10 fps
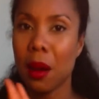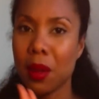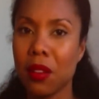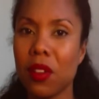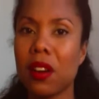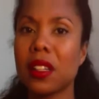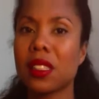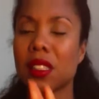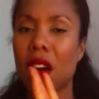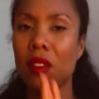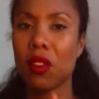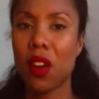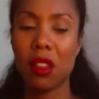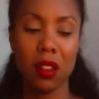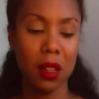in a very soft,
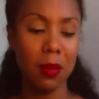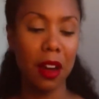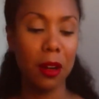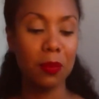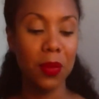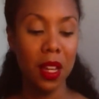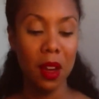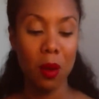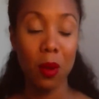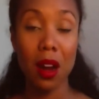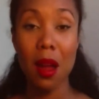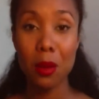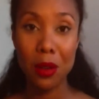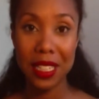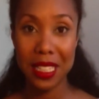feathery manner. What
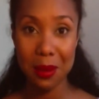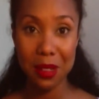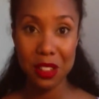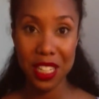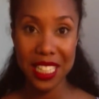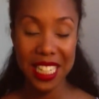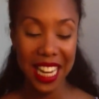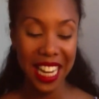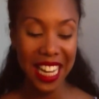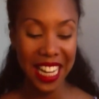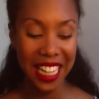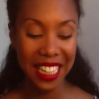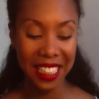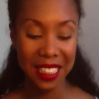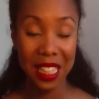I'm going to demonstrate today
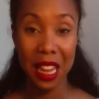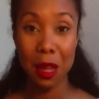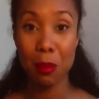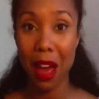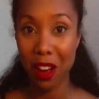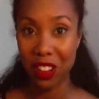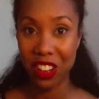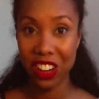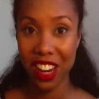is the powder